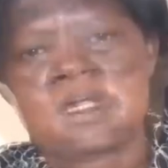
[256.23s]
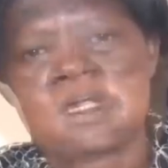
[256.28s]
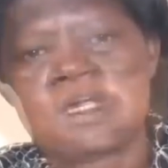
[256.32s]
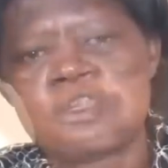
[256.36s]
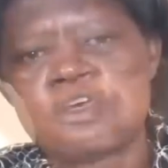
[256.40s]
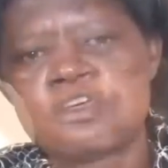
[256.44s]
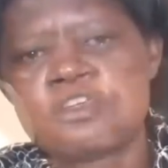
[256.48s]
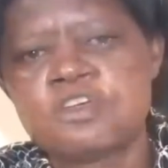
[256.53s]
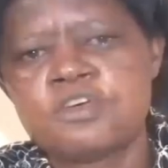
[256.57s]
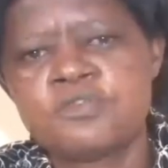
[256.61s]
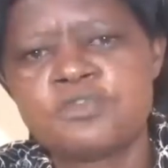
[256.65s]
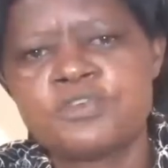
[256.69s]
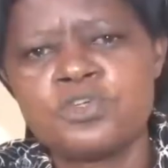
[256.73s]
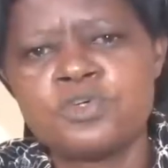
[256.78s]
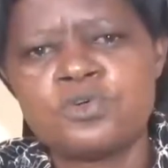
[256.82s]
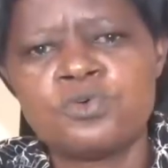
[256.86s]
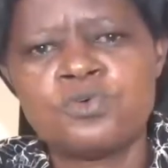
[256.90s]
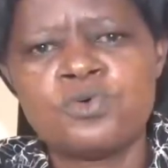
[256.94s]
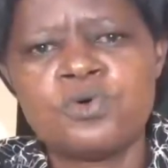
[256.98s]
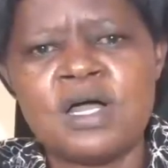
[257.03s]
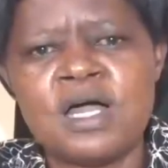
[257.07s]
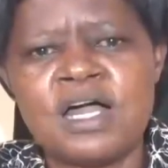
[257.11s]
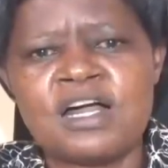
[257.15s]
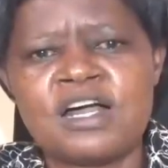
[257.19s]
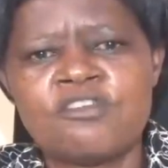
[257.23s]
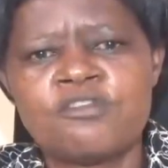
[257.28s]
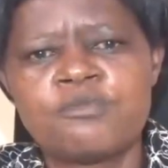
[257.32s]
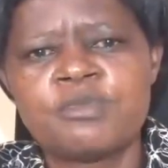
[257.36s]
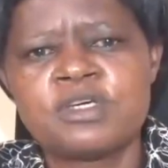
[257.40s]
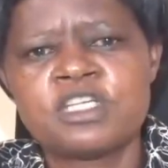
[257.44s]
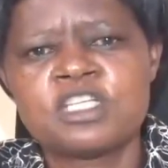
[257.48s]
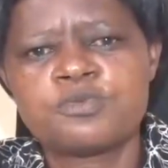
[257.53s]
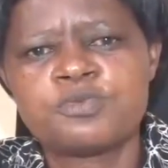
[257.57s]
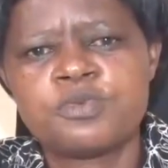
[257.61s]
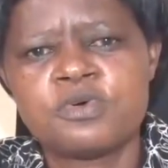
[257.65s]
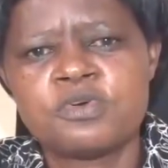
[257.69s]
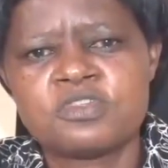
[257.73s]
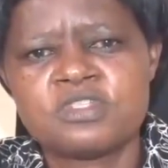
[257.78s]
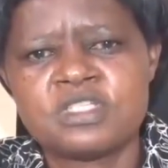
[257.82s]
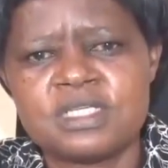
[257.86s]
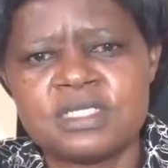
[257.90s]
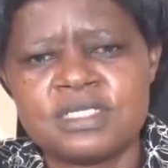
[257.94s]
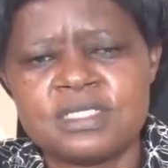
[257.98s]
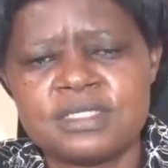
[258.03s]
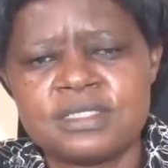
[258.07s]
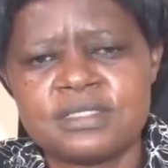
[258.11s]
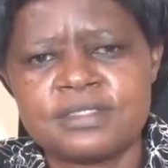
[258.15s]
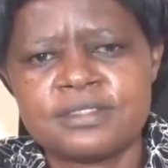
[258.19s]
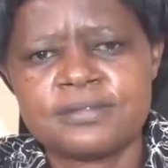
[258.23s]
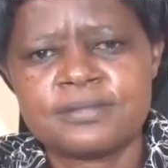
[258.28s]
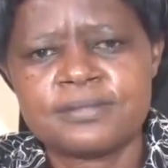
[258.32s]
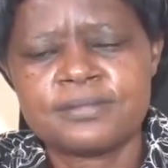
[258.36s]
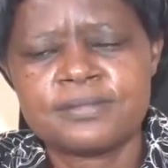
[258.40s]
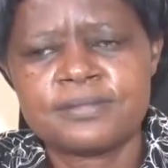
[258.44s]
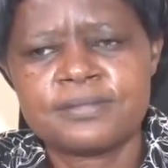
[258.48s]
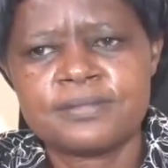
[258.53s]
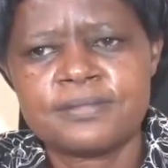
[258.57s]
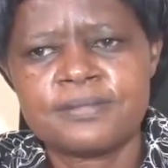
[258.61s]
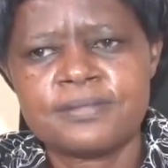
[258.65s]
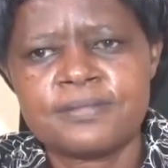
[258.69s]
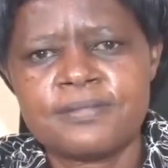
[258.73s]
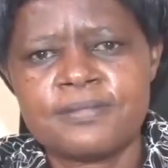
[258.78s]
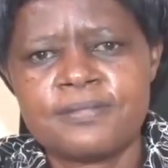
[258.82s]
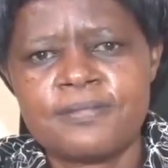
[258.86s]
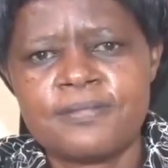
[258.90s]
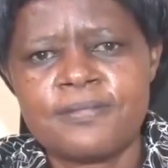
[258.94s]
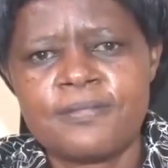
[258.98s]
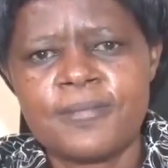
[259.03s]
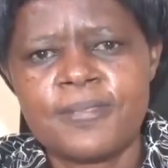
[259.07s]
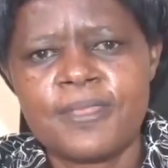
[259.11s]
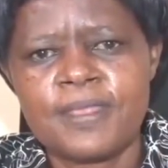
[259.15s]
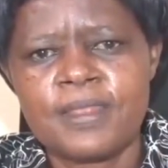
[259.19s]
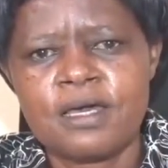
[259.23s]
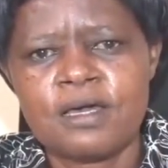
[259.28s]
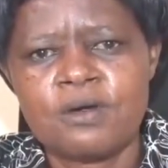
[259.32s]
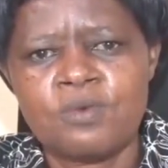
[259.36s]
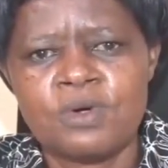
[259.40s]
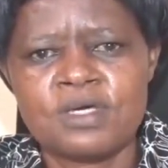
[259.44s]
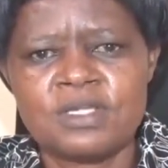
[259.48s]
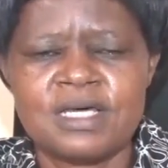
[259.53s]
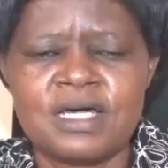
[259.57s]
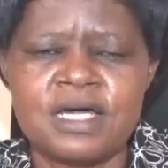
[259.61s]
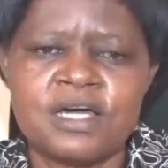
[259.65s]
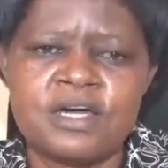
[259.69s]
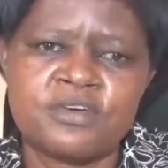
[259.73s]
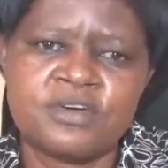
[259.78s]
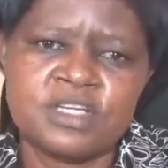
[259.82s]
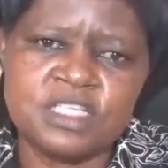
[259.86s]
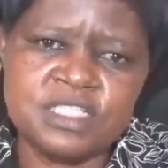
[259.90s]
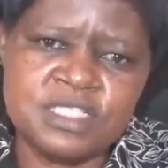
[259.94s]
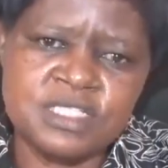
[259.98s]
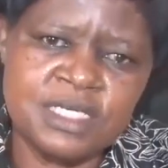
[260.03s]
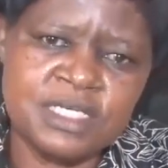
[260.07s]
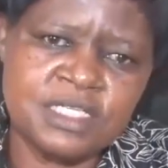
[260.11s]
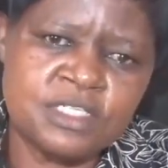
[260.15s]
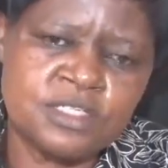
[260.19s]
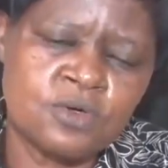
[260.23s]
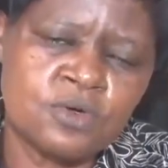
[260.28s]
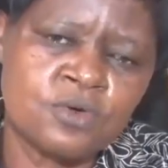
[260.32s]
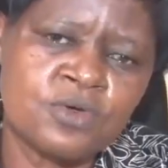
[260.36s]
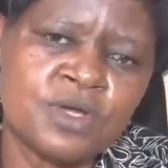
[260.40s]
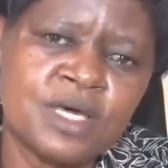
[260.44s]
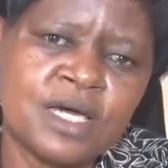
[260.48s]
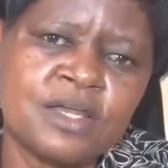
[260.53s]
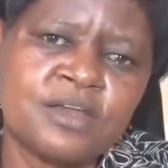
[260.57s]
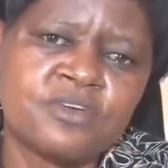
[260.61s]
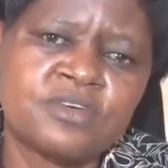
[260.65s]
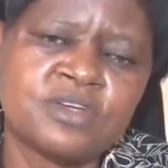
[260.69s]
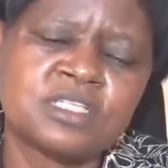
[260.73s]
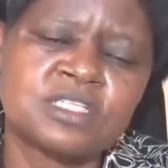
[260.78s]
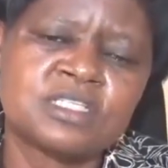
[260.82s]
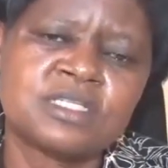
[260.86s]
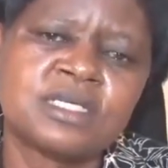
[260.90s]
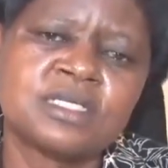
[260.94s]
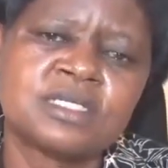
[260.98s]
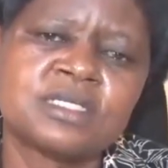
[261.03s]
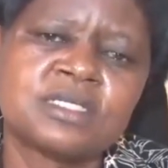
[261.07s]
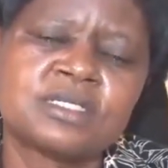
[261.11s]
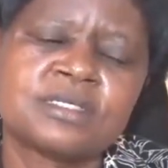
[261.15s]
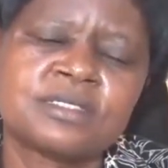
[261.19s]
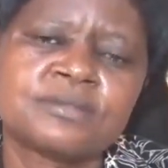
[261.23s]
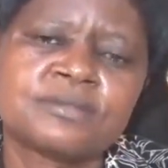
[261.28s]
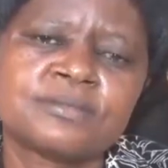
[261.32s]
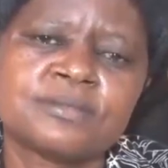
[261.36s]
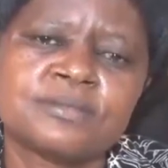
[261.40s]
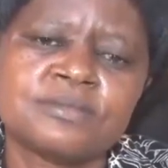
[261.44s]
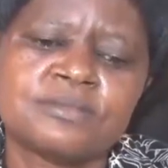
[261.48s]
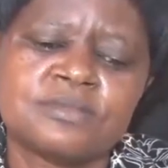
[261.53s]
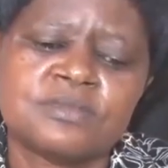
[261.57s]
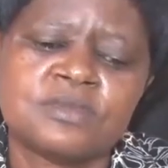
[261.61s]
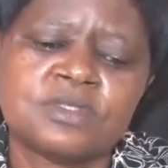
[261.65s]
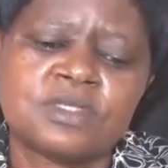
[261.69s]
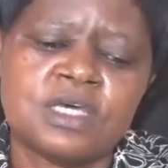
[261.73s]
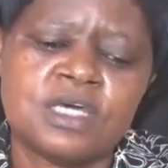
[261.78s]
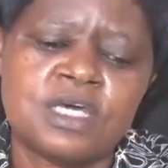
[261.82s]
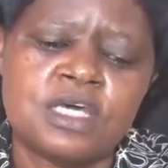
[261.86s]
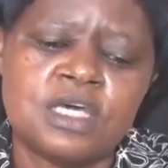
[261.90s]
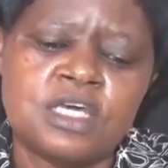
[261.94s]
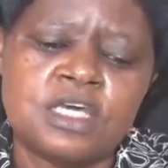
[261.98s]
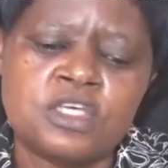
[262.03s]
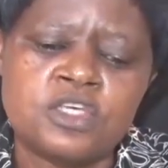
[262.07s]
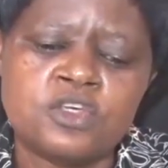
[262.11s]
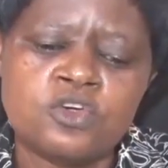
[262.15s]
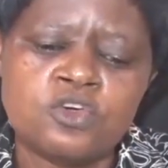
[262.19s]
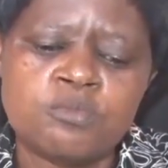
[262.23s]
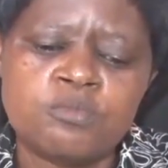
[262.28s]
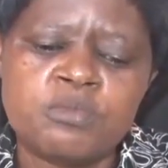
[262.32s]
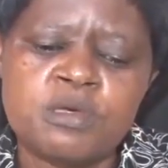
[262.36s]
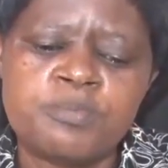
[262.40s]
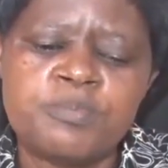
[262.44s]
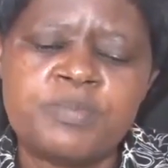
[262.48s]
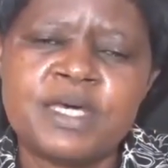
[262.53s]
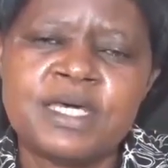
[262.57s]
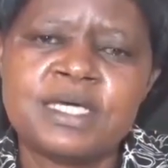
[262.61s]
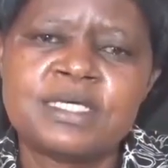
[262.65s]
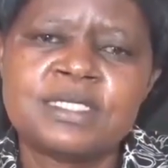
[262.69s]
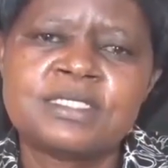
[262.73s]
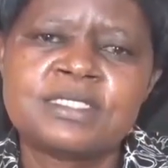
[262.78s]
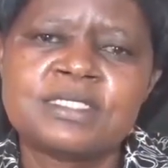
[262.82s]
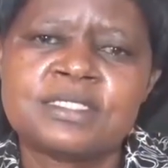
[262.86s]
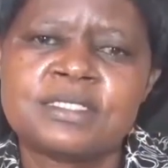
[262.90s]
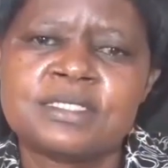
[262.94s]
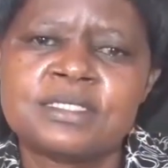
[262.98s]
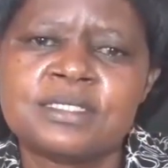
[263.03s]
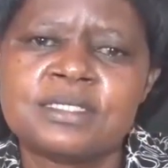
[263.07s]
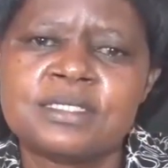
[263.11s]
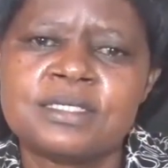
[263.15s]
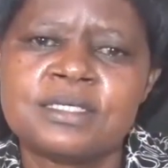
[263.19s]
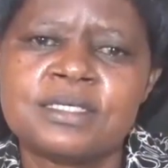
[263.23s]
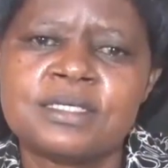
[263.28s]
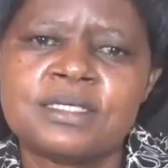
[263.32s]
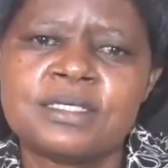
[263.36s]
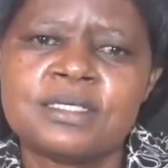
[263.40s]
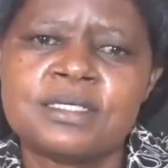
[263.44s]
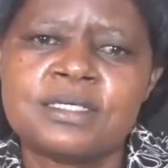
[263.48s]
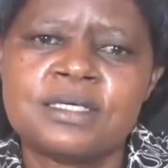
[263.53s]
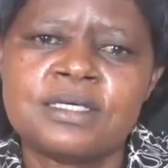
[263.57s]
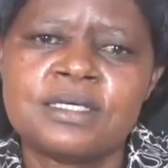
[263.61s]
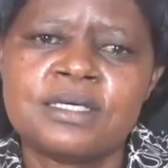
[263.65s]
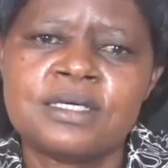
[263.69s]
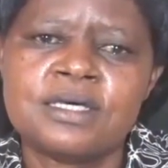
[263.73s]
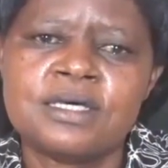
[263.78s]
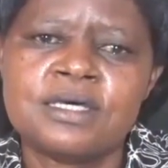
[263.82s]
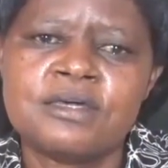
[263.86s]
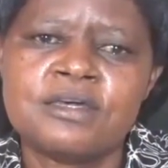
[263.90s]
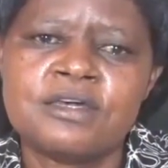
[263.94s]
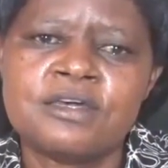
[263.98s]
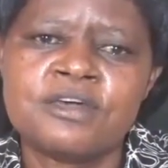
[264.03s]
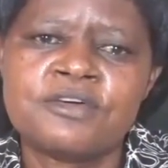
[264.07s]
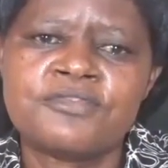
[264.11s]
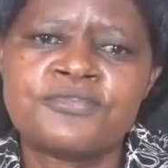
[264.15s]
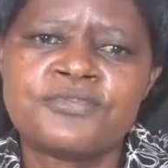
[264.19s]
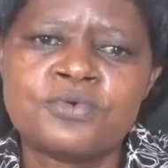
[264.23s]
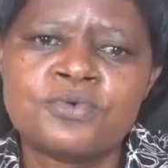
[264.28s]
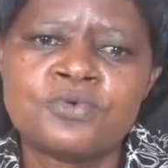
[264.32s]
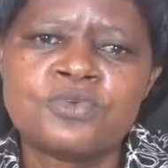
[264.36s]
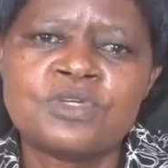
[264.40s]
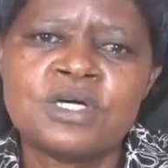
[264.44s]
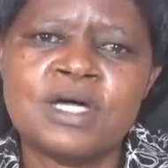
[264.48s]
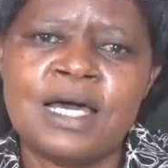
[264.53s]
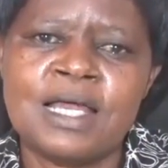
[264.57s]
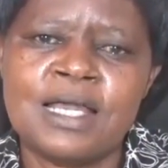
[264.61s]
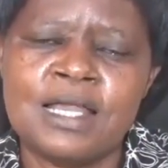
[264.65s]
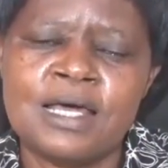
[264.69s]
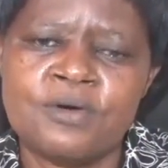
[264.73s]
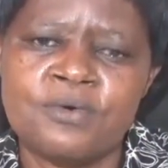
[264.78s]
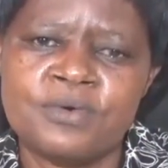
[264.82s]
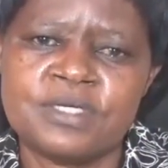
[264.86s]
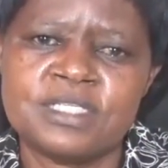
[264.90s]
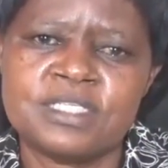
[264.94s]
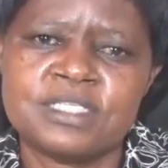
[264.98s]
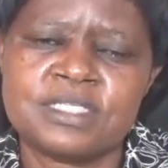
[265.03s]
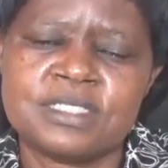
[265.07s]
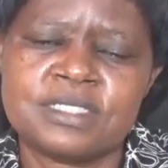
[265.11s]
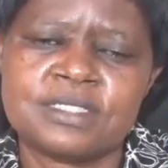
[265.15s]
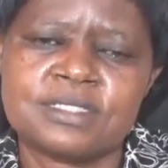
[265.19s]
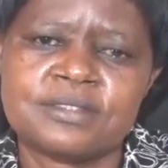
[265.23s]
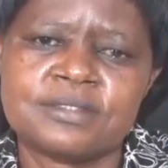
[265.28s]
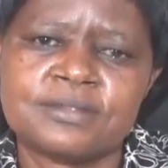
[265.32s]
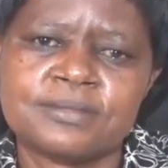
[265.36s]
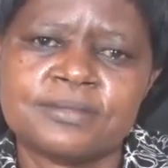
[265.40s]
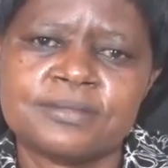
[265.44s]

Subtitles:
Those of you who are government sponsored, whether a resident or non-resident, you'll be paid a food allowance.